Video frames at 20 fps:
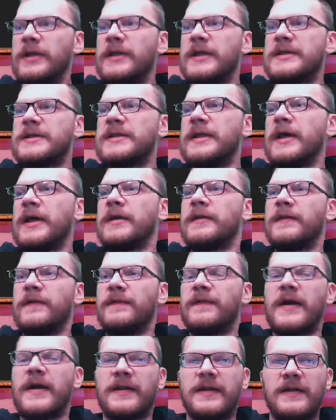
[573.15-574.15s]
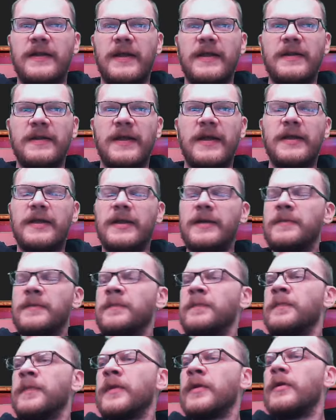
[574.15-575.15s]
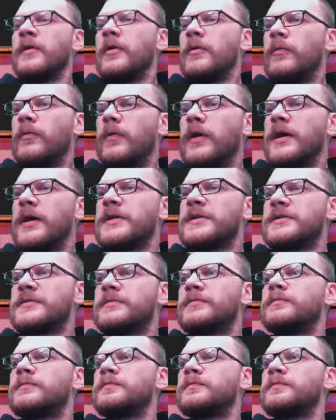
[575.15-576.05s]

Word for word: dislike the fact that they did it, was